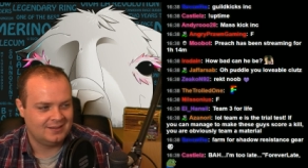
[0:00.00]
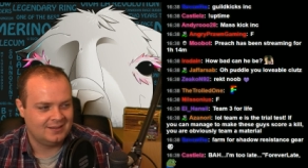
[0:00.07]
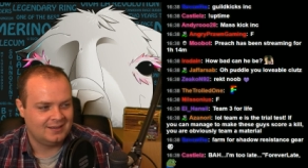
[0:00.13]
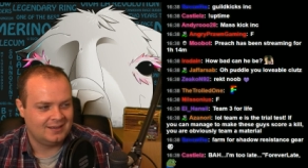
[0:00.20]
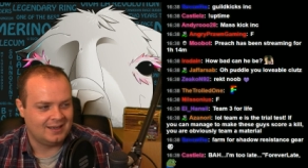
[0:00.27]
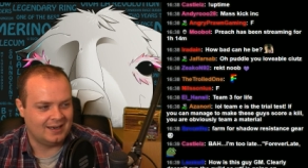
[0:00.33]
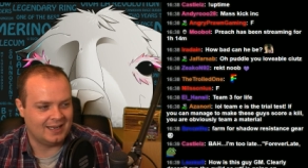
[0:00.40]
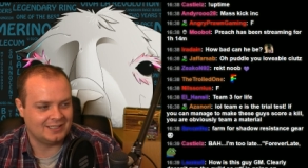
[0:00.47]

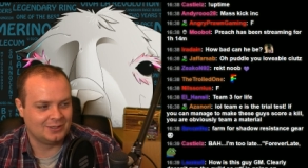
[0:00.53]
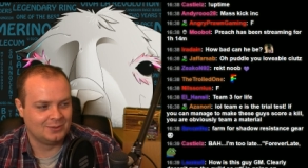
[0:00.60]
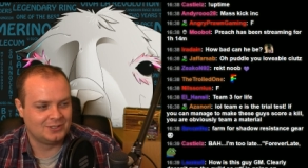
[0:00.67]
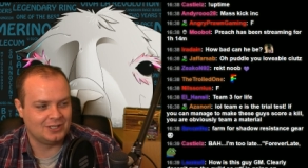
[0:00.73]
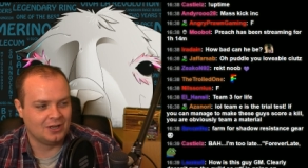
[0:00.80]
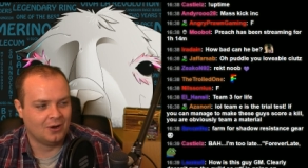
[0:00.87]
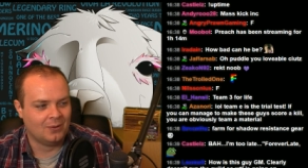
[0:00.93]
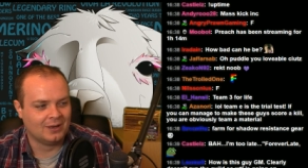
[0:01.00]
And as he was
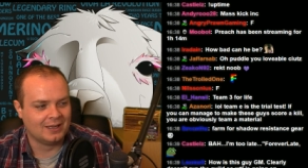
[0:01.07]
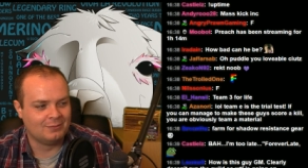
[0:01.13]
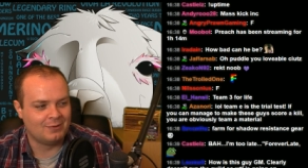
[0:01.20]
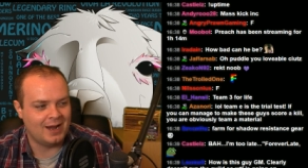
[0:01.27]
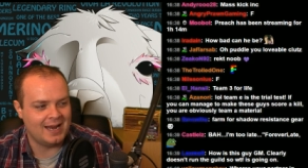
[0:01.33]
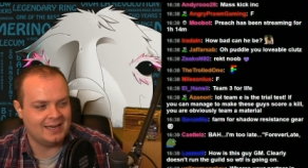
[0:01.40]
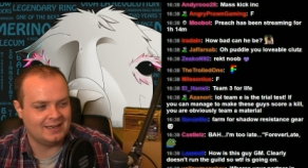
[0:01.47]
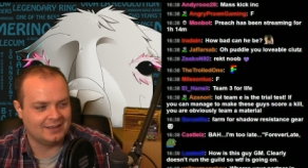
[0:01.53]
the only
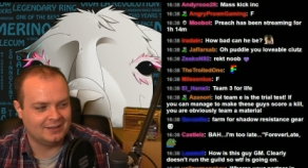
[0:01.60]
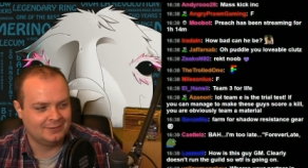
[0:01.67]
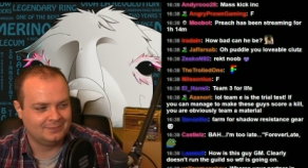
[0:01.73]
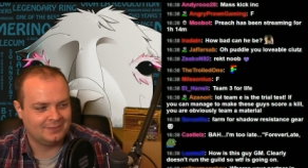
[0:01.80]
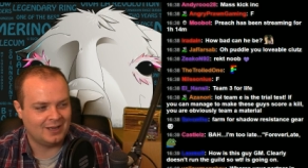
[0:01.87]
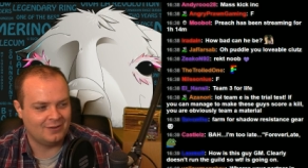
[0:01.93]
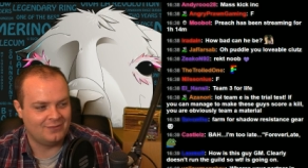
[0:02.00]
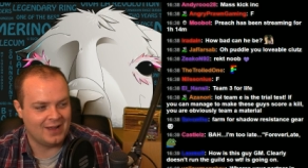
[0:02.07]
raider
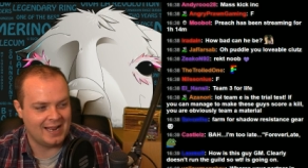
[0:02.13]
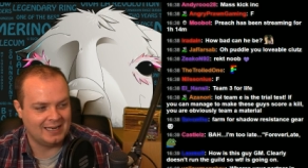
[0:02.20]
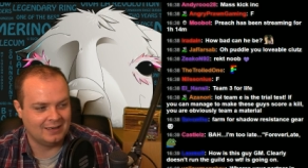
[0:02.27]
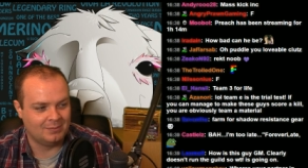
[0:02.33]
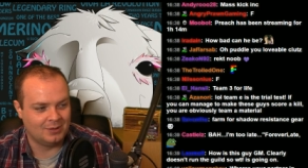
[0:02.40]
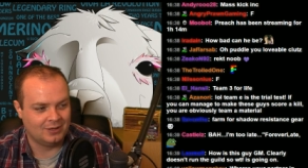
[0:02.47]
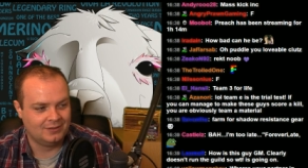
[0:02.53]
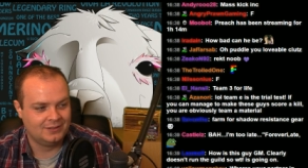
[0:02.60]

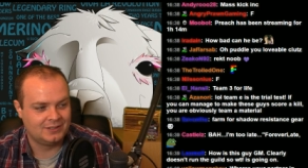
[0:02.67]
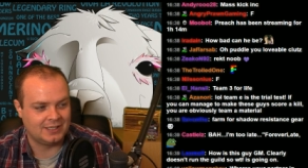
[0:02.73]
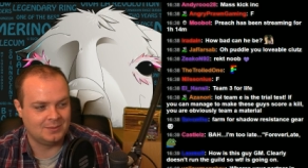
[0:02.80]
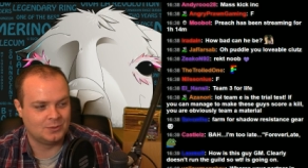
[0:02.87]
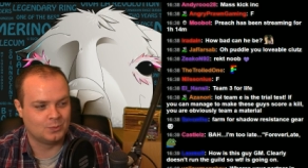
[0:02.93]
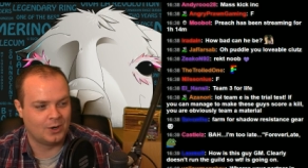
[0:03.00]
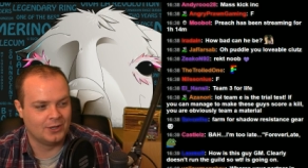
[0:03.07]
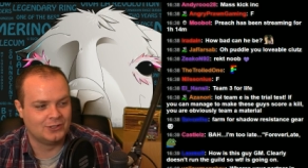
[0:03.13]
available, teams
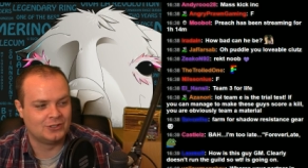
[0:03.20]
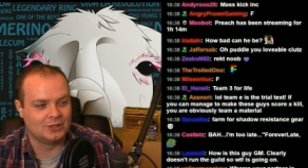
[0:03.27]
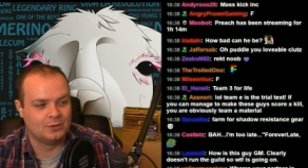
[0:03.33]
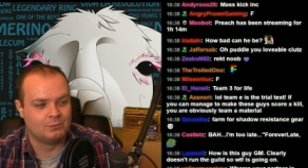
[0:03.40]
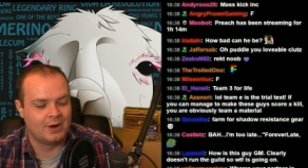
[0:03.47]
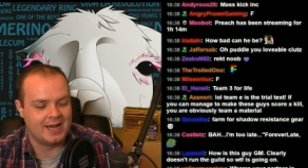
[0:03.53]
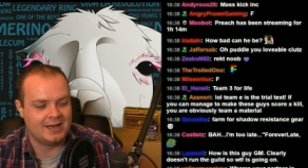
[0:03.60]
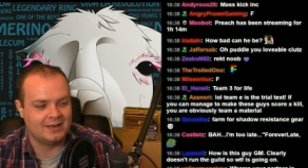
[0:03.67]
1 and 2
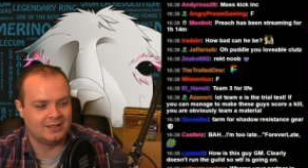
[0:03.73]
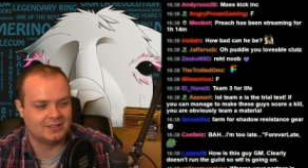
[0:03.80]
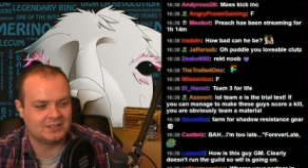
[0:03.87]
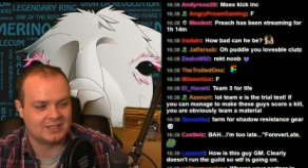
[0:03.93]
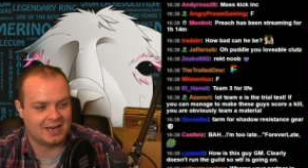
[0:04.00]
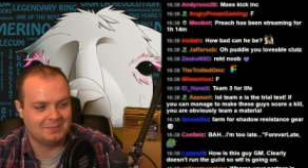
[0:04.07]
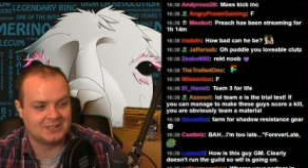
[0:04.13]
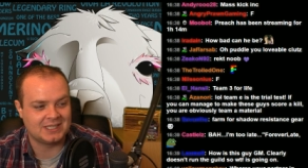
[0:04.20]
raided at the
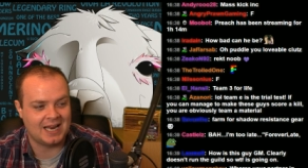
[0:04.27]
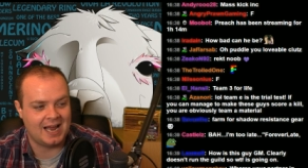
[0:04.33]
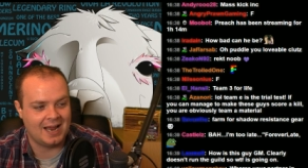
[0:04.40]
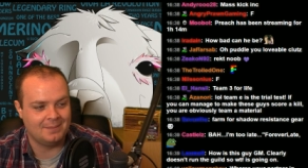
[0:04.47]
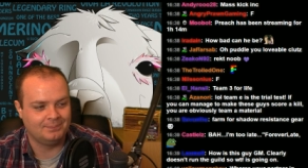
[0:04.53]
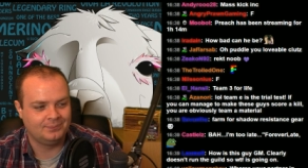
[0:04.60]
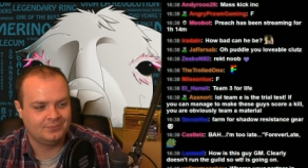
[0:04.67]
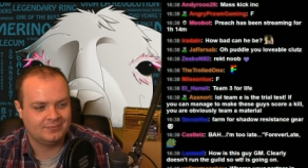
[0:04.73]
same
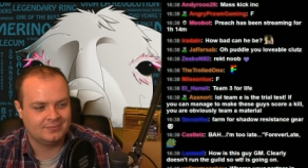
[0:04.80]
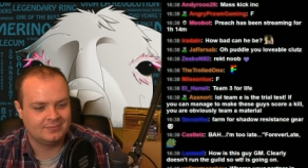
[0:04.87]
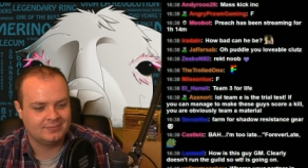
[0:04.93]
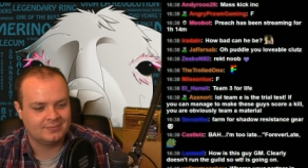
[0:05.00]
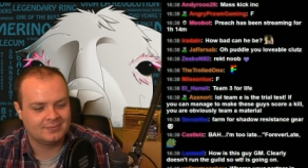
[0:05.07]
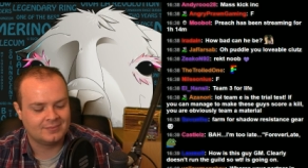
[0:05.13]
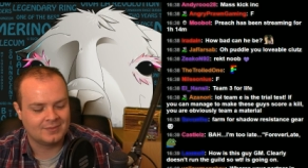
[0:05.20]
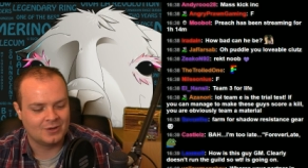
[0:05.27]
time,
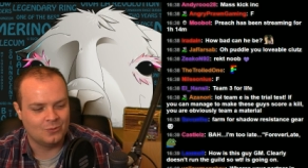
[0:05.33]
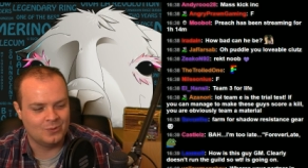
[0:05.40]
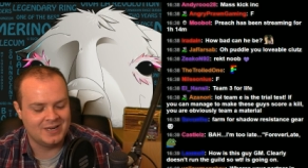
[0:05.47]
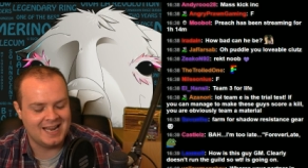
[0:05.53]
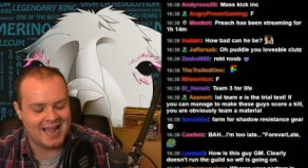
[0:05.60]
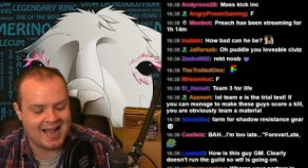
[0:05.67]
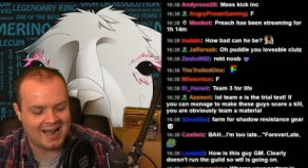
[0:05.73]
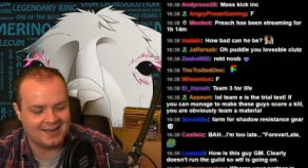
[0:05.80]
we
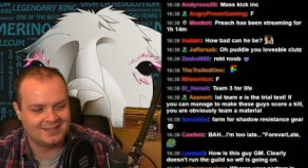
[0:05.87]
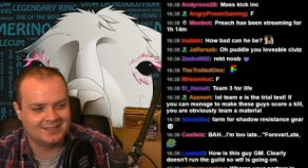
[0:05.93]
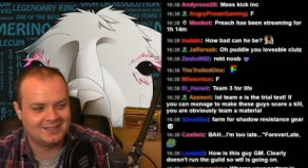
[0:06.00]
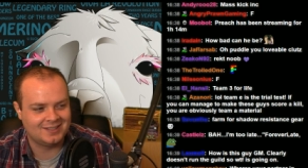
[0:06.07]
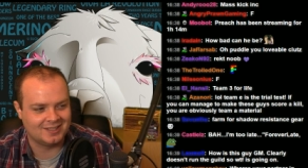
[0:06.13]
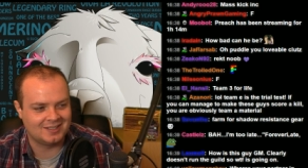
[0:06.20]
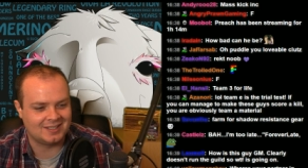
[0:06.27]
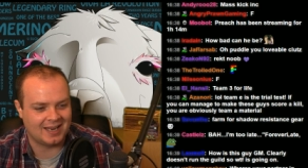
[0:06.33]
had
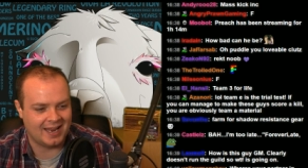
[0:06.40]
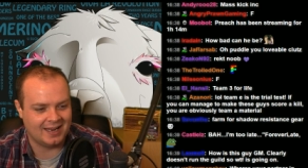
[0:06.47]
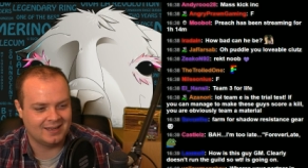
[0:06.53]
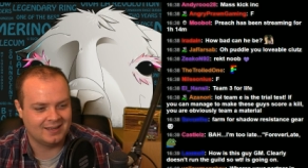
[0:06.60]
to take